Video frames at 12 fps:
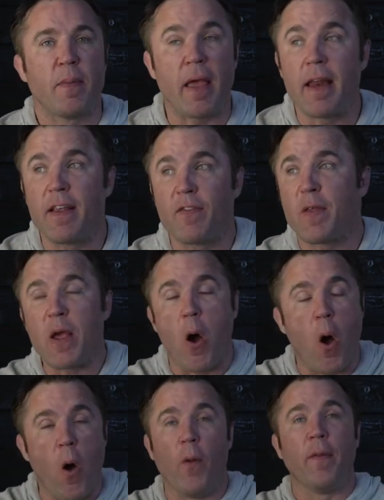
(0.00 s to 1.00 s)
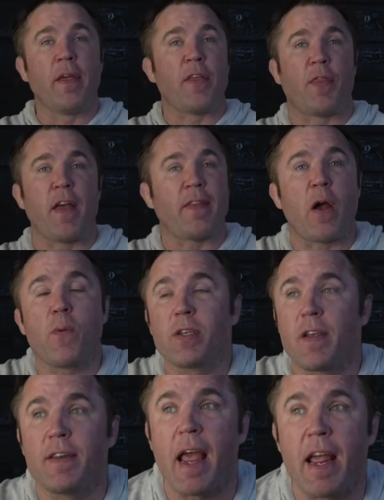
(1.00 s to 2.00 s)
It is the only thing. There
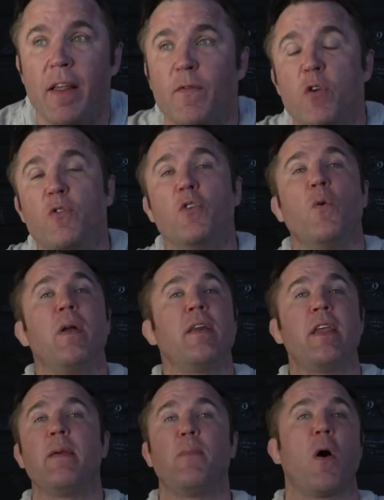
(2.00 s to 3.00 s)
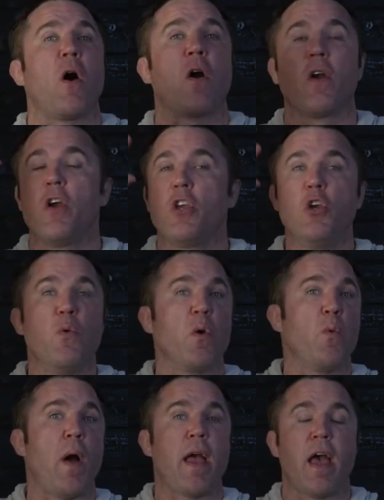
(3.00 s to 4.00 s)
was a day, if you knew a knee bar, you
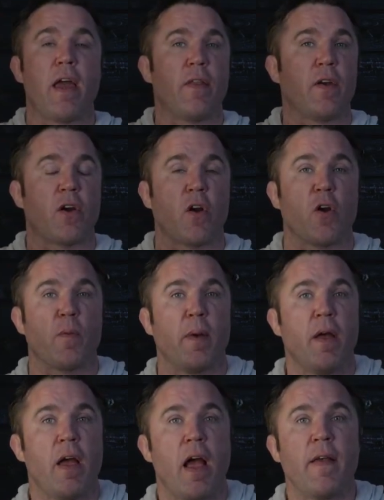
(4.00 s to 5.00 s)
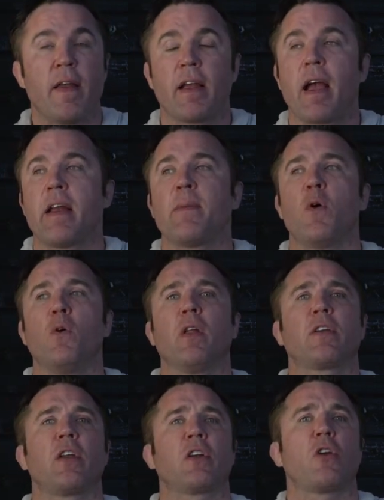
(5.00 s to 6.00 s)
were way ahead of the curve. And then a guy named
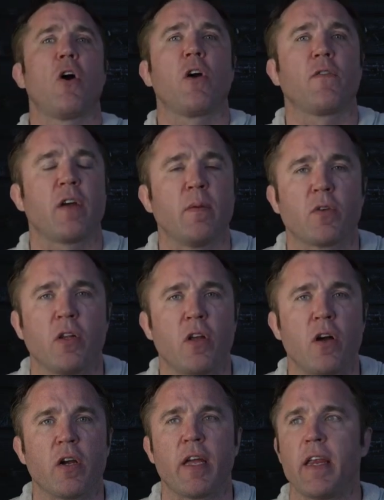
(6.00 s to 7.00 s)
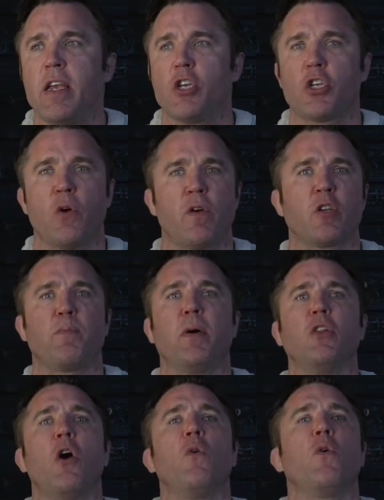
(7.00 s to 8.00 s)
Oleg Tektarov comes along and he's showing us
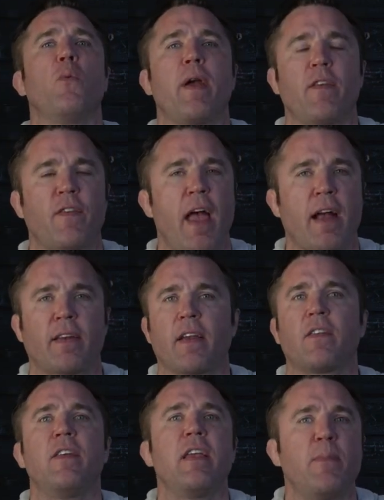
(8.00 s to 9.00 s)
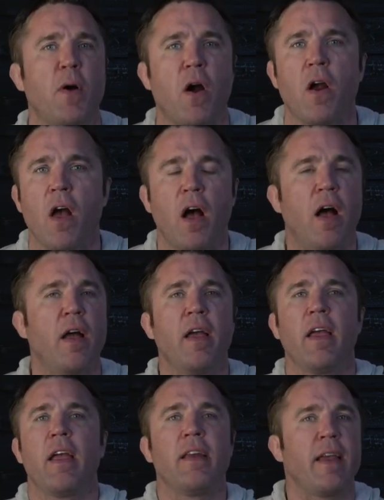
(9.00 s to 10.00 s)
below the waist tactics, knee bar
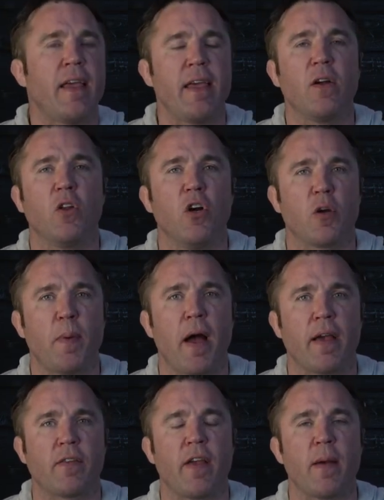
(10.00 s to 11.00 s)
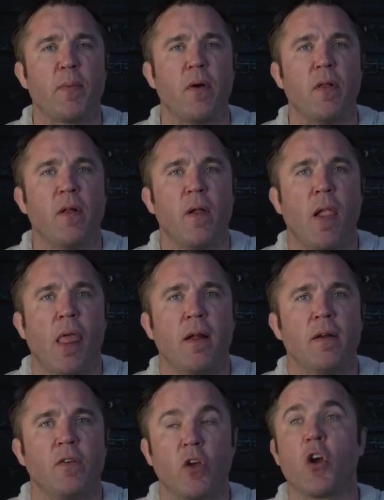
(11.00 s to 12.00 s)
into heel hook, by example,
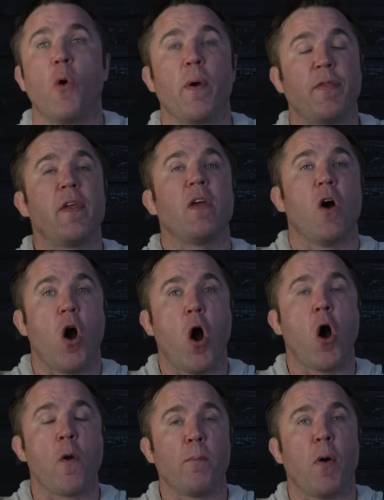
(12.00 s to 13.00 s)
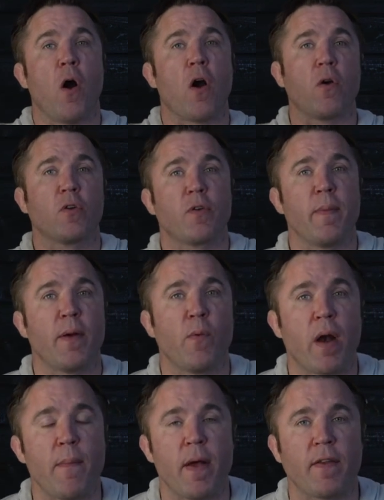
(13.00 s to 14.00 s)
to go with the arm bar,
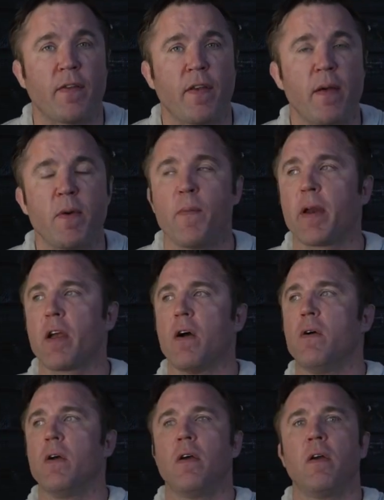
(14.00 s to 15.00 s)
what I meant to say a moment ago.